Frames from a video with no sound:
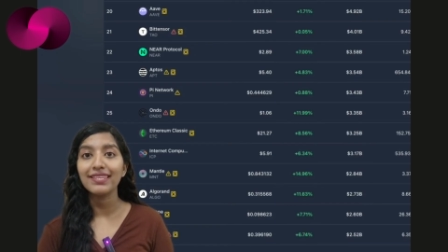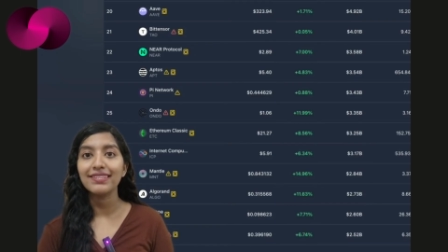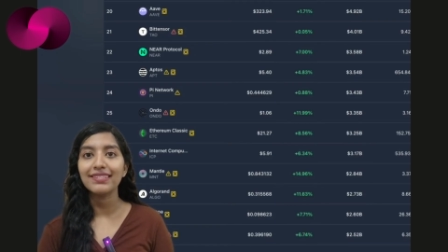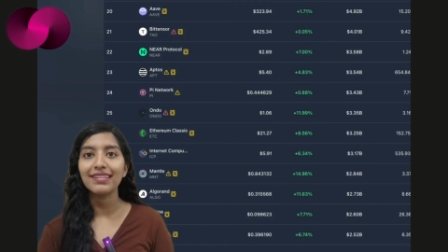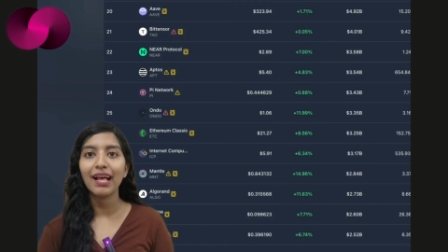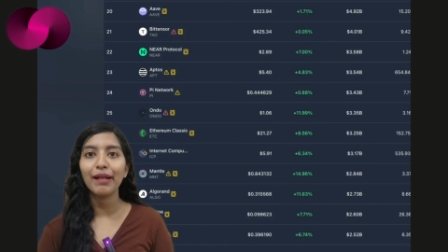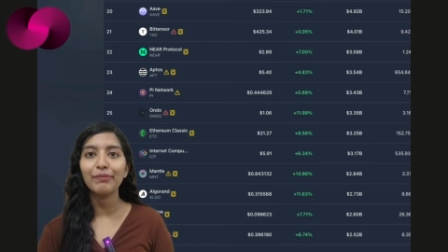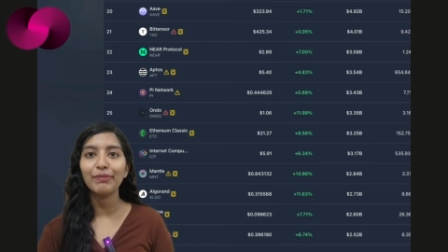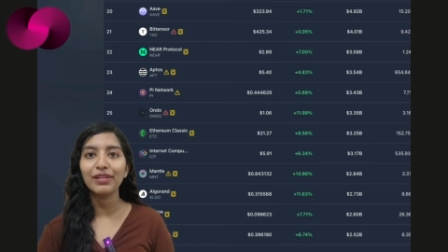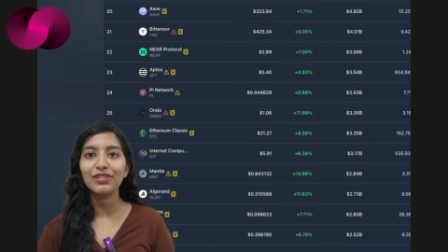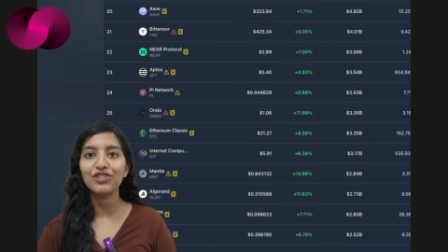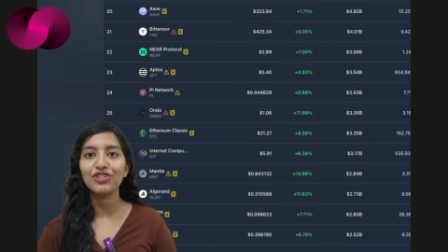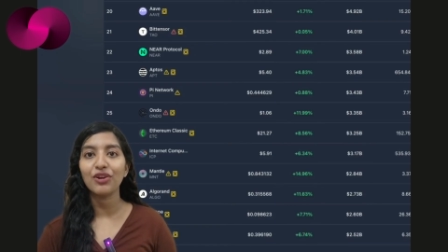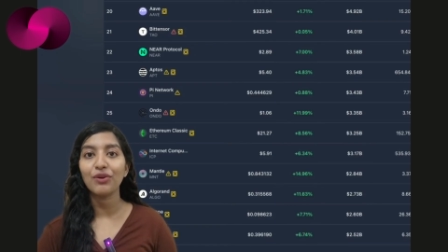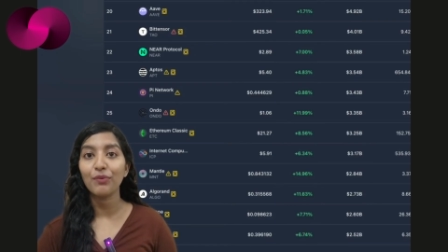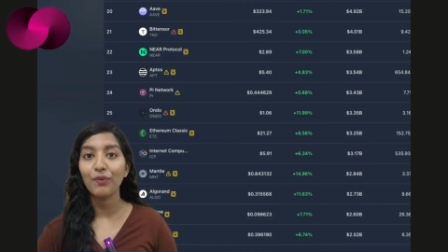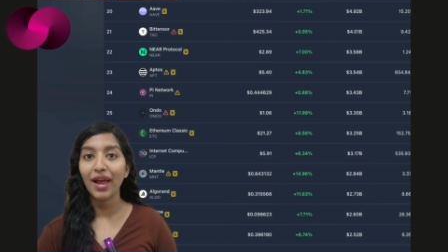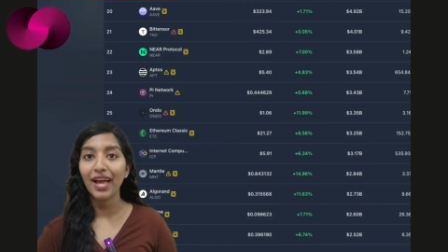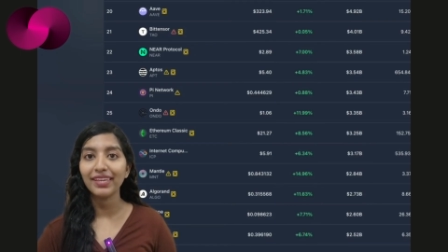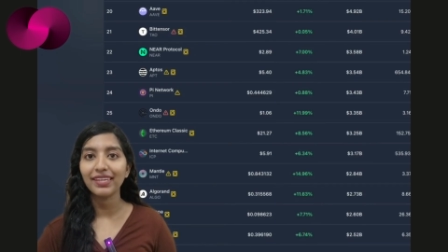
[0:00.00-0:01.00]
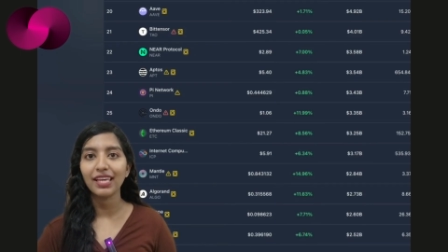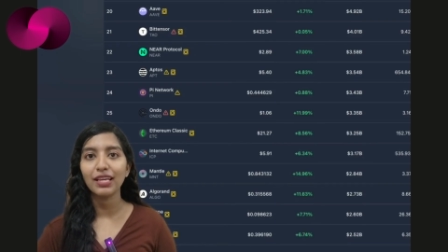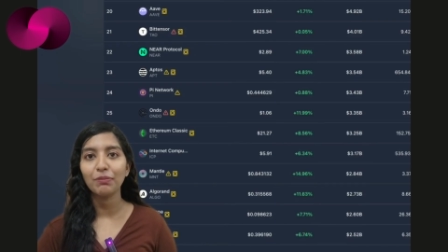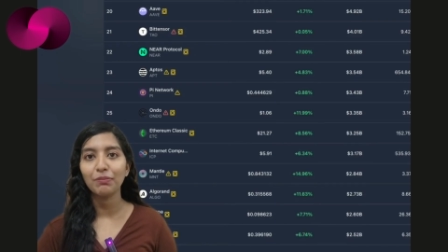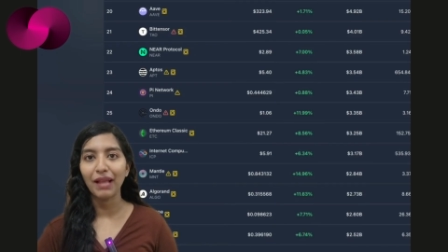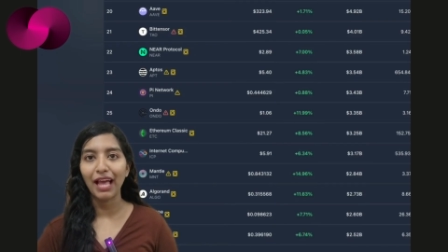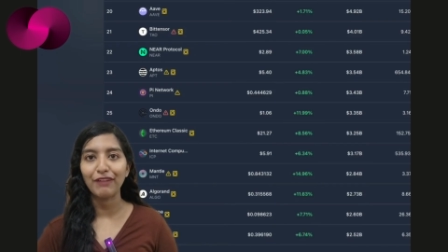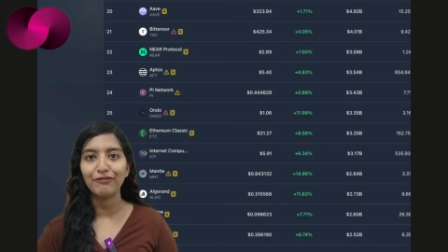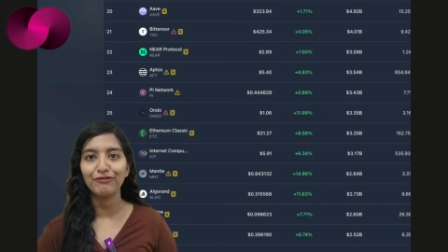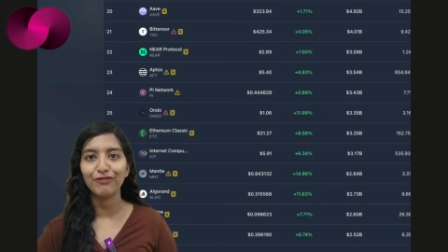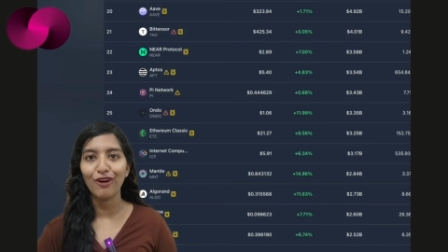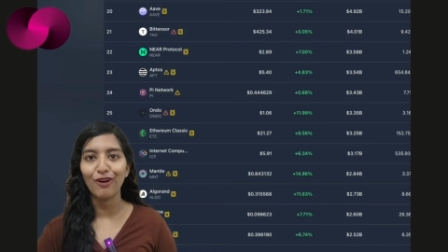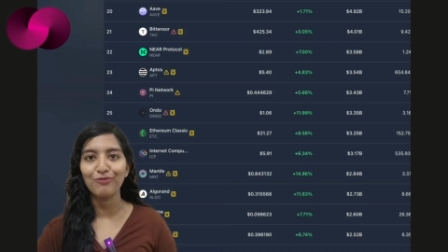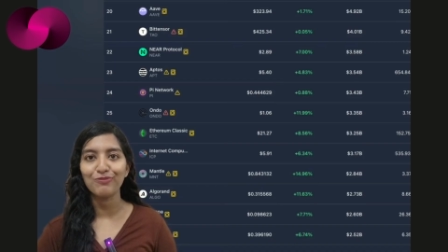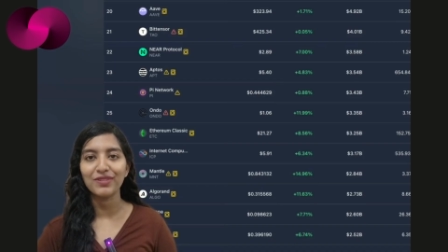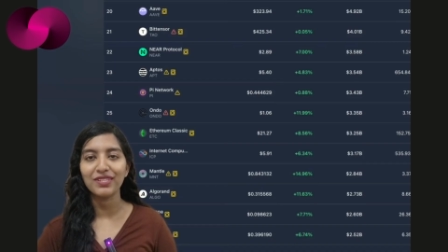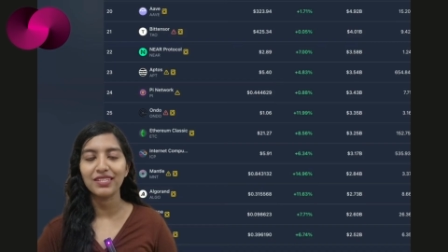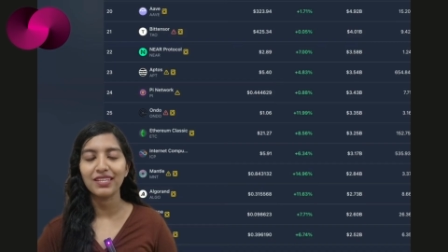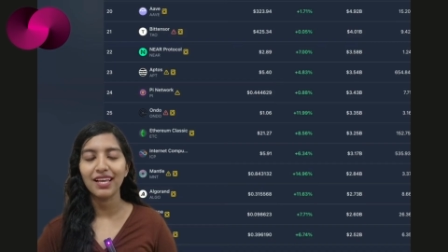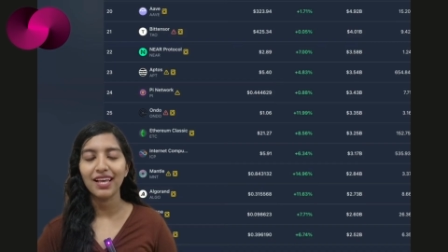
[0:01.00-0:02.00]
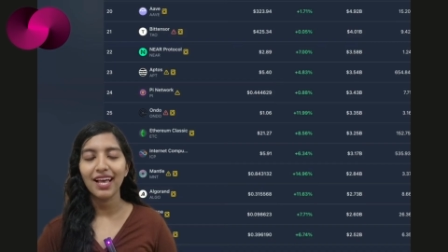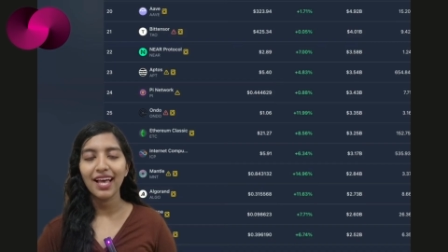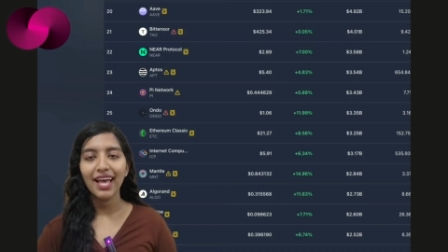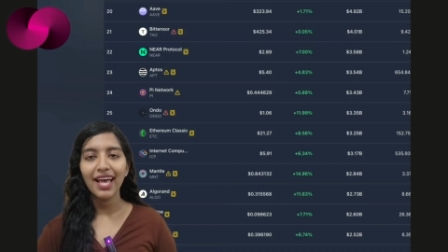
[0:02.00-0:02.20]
established ranking platforms.